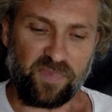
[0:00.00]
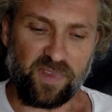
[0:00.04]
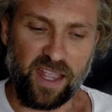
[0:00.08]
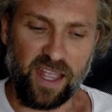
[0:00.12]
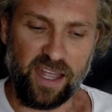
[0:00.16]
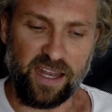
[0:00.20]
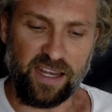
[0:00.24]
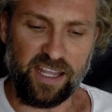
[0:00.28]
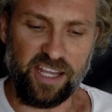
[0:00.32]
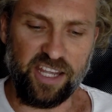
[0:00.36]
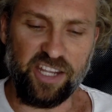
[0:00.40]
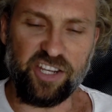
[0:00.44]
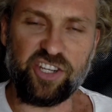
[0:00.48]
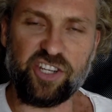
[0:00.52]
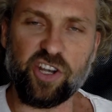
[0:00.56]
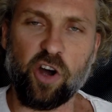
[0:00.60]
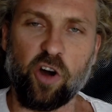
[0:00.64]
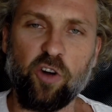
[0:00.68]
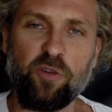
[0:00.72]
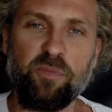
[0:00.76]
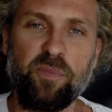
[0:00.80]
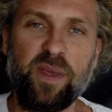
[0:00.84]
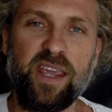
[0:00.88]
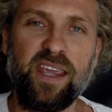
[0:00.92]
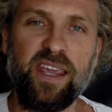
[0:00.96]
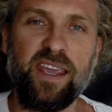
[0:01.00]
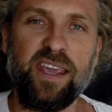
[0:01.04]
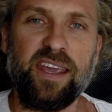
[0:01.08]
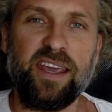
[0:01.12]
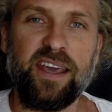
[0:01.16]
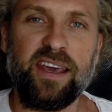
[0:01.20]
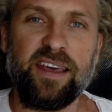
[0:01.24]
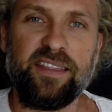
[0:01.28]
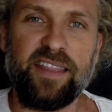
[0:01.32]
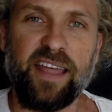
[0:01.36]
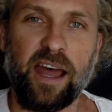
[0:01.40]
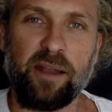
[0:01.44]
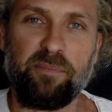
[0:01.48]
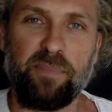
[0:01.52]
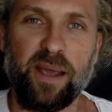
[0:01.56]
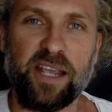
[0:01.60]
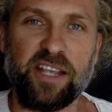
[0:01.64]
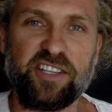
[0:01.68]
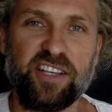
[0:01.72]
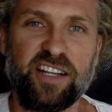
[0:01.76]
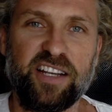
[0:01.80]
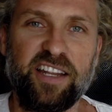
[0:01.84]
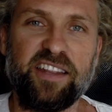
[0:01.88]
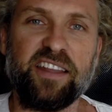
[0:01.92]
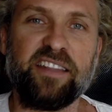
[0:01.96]
And he showed me that
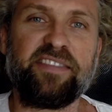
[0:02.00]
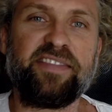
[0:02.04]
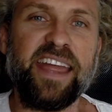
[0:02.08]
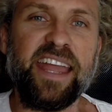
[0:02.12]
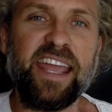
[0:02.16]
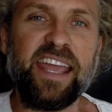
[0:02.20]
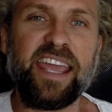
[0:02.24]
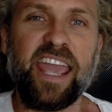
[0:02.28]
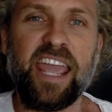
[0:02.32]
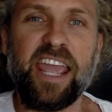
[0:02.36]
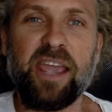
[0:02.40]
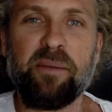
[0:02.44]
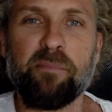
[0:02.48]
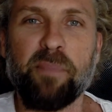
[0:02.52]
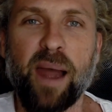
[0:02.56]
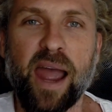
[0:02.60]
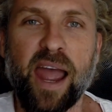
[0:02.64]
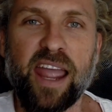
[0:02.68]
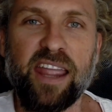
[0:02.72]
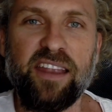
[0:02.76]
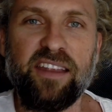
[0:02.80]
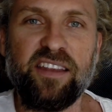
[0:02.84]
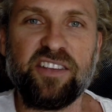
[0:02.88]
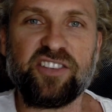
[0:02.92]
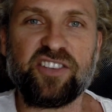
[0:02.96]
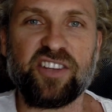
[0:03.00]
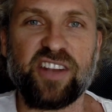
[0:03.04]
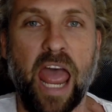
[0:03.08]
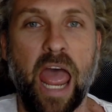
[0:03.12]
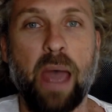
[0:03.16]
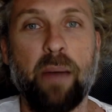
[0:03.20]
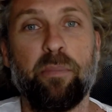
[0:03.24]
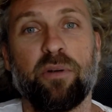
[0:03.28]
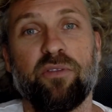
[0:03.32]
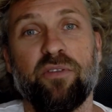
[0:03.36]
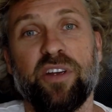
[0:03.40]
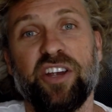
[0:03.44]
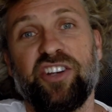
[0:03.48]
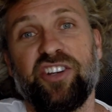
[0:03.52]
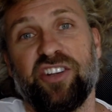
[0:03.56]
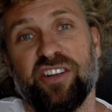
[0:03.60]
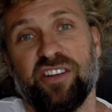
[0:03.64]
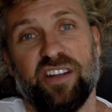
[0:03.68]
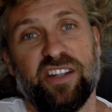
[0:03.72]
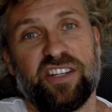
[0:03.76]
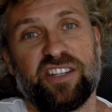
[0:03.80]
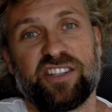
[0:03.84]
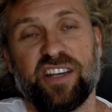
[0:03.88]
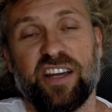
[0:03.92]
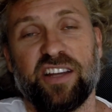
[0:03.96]
basically the thinking mind is an
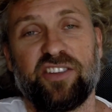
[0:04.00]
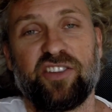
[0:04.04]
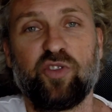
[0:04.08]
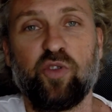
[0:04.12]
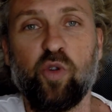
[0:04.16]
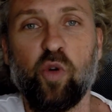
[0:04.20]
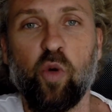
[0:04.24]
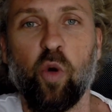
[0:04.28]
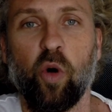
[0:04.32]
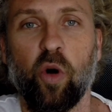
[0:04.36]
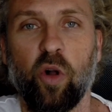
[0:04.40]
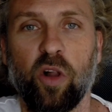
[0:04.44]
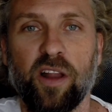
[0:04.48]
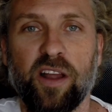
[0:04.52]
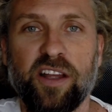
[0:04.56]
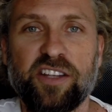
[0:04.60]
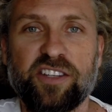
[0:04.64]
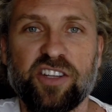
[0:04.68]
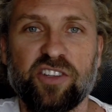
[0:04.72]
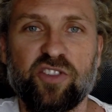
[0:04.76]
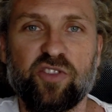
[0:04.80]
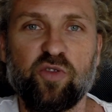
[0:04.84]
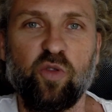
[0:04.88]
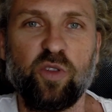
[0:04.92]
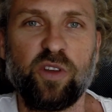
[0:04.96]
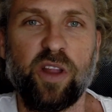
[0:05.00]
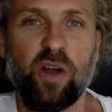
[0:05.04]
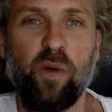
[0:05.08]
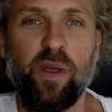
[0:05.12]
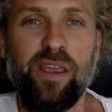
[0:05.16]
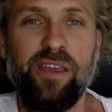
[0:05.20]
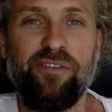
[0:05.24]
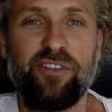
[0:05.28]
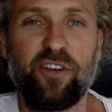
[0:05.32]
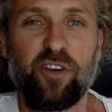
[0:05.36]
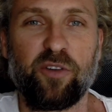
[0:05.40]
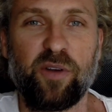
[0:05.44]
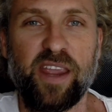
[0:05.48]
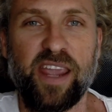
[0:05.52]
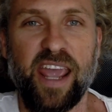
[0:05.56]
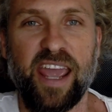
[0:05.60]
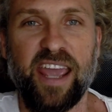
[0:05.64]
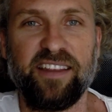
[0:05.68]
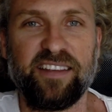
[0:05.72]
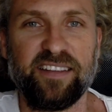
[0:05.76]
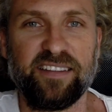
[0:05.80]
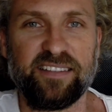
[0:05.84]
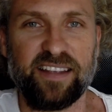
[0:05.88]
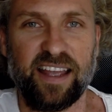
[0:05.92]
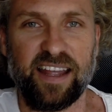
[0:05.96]
aberration. It's a tool. It's a tool that we've
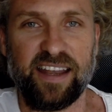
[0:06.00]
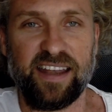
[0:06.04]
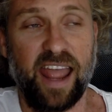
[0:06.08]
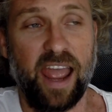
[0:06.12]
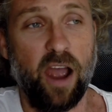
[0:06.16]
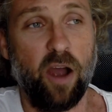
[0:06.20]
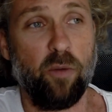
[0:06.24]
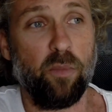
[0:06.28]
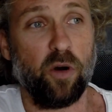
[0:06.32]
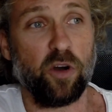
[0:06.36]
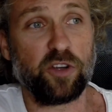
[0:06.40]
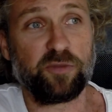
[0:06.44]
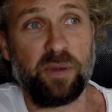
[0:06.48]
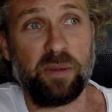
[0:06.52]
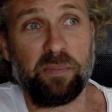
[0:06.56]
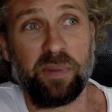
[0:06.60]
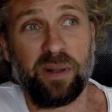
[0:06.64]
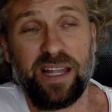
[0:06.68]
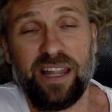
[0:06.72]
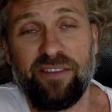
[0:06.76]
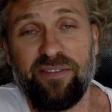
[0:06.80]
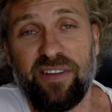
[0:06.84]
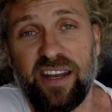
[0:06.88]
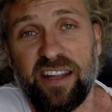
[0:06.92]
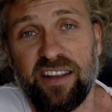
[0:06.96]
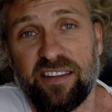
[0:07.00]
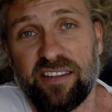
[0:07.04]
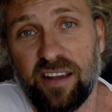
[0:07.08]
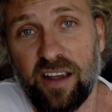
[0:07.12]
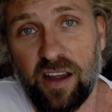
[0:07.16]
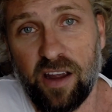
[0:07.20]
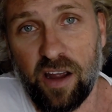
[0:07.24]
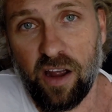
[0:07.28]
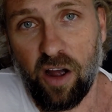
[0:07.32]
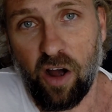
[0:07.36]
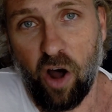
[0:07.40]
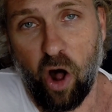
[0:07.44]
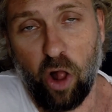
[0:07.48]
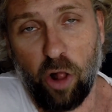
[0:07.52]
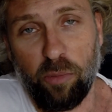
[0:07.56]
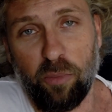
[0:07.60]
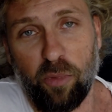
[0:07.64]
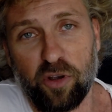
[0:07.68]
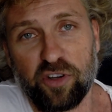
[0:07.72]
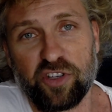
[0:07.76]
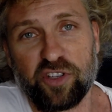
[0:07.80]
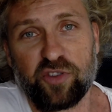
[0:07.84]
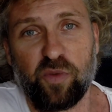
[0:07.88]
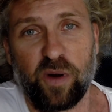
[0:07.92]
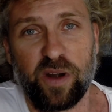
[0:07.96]
created, and now most people live in it
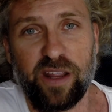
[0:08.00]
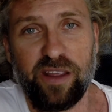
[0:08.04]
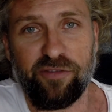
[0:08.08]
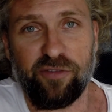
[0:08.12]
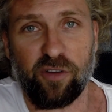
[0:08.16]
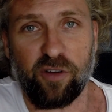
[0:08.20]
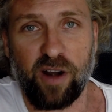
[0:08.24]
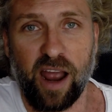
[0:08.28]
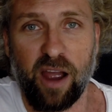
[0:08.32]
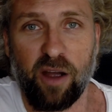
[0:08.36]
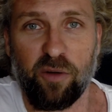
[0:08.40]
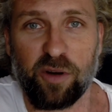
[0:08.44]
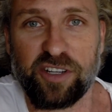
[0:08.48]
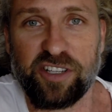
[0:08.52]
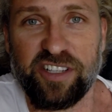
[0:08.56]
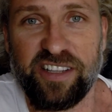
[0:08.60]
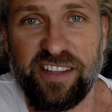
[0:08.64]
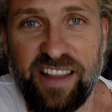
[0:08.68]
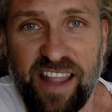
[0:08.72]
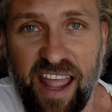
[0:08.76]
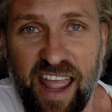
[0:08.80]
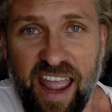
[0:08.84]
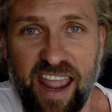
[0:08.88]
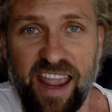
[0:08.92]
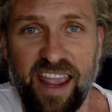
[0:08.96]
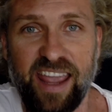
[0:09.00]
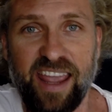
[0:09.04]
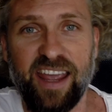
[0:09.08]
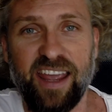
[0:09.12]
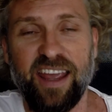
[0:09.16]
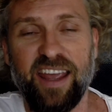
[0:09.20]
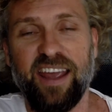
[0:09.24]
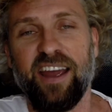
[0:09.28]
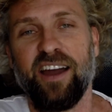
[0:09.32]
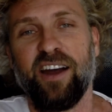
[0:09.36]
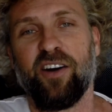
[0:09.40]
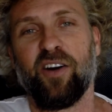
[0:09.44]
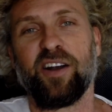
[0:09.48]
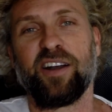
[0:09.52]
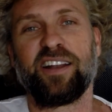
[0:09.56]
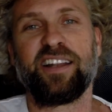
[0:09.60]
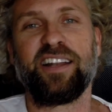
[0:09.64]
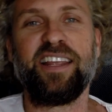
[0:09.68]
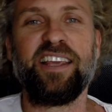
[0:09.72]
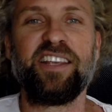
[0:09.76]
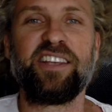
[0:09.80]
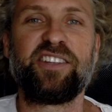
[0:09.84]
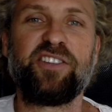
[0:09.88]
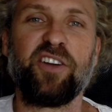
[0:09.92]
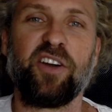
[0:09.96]
almost 24 hours a day, or at
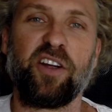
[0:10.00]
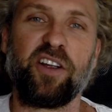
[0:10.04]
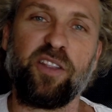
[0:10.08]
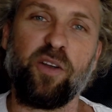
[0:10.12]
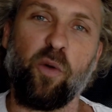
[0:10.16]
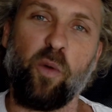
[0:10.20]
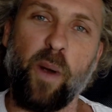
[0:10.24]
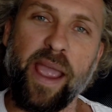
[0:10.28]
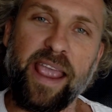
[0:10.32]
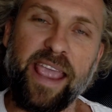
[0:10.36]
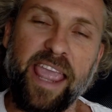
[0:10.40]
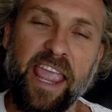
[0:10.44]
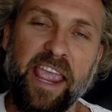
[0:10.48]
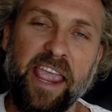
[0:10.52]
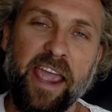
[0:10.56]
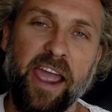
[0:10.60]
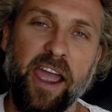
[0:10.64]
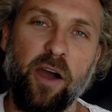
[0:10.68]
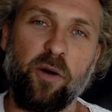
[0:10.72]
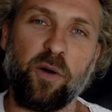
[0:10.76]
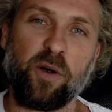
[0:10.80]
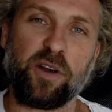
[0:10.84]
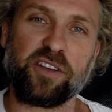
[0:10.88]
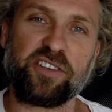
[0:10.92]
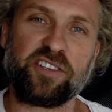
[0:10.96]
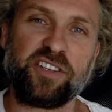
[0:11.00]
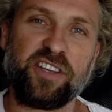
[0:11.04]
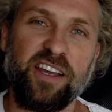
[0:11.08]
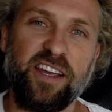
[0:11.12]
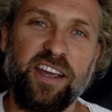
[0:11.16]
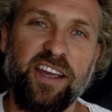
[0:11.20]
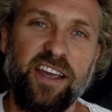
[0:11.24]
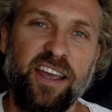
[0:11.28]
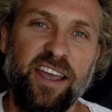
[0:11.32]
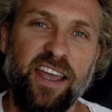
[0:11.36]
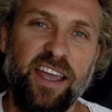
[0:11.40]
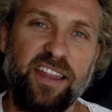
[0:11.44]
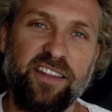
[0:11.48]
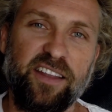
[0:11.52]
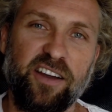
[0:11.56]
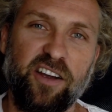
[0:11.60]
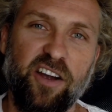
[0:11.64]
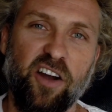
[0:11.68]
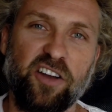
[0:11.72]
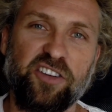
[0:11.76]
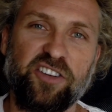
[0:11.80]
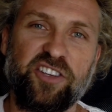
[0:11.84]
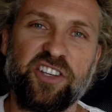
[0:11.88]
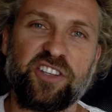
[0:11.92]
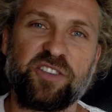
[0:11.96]
least during the waking hours in the
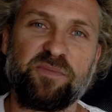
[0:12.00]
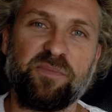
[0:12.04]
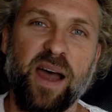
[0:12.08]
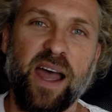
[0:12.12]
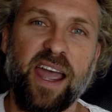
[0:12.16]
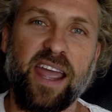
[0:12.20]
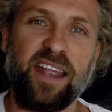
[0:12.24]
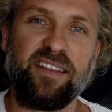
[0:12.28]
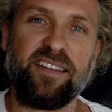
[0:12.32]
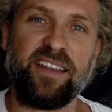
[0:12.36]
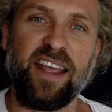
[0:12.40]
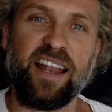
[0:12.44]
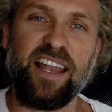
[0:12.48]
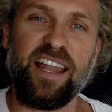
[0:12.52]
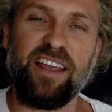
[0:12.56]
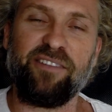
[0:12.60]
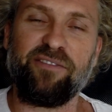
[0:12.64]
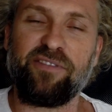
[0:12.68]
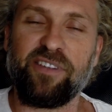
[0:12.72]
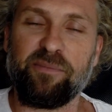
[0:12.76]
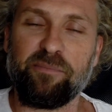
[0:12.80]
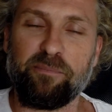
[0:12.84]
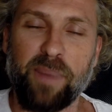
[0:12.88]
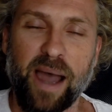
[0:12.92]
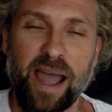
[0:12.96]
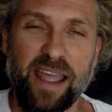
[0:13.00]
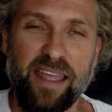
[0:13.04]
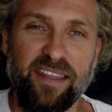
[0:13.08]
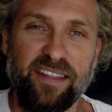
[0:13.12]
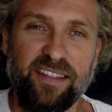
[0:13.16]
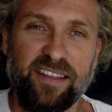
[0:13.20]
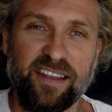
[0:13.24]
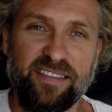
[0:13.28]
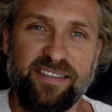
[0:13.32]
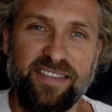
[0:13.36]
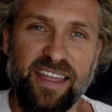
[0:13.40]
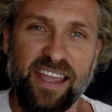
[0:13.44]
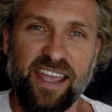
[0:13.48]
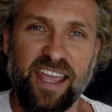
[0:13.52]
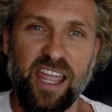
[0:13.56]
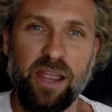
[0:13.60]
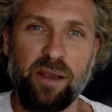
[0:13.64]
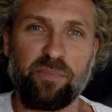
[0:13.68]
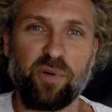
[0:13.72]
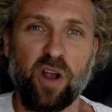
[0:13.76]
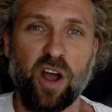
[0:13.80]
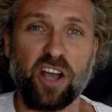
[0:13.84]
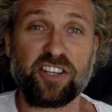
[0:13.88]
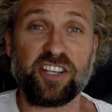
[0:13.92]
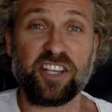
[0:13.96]
conscious mind. They live by the thinking
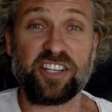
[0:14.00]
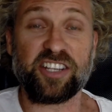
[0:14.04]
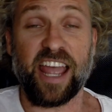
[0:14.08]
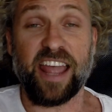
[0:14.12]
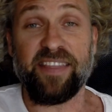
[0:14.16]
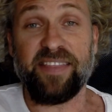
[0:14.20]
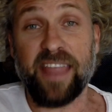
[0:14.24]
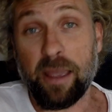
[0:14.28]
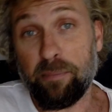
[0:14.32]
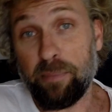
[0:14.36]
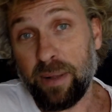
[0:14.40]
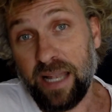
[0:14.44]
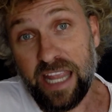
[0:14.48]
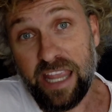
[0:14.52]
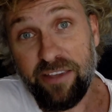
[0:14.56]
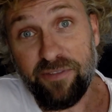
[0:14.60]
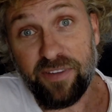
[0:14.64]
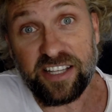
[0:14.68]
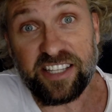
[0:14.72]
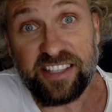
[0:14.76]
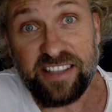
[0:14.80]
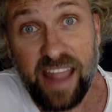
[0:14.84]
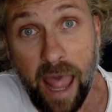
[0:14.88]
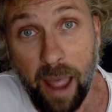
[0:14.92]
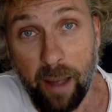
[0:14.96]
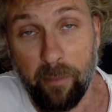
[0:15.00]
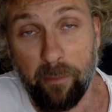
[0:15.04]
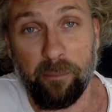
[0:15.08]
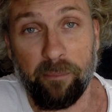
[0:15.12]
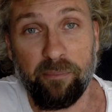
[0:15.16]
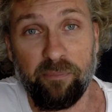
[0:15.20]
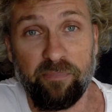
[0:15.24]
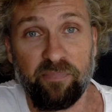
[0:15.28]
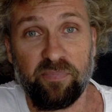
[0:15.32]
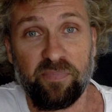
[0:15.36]
process, and they believe it's them.